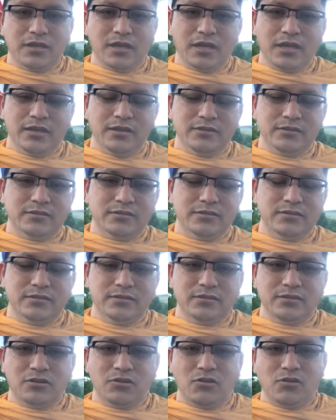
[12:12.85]
and
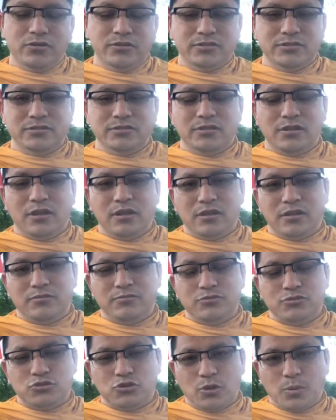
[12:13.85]
causes a lot
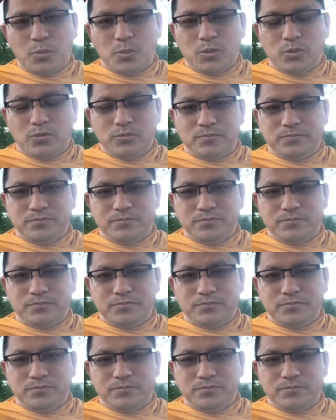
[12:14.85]
of trouble.